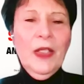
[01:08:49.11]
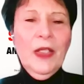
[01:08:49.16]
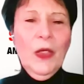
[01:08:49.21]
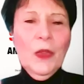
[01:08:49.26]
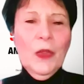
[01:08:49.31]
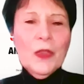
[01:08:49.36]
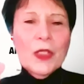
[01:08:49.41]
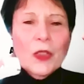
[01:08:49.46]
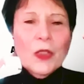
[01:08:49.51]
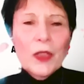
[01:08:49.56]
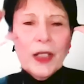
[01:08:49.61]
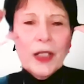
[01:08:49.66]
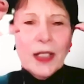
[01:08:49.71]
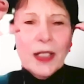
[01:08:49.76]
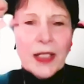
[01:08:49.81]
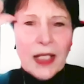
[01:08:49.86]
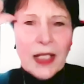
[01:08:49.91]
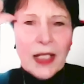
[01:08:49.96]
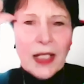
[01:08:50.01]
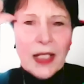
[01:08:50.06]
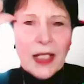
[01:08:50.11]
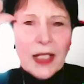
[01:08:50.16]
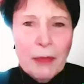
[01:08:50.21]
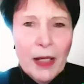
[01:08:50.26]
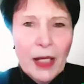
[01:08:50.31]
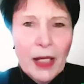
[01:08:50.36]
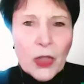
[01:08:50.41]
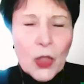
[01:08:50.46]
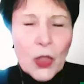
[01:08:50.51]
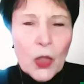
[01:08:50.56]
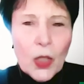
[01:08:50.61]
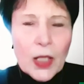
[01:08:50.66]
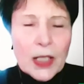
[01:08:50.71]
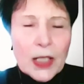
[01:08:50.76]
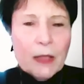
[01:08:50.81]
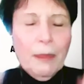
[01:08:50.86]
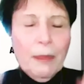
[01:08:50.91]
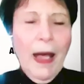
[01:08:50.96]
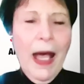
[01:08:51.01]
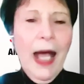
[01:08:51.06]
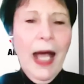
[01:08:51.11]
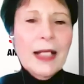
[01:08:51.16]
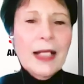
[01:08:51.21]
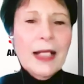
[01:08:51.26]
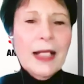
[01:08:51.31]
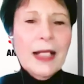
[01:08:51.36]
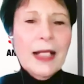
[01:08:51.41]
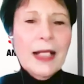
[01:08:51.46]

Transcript: you know, to look inside Pandora's box,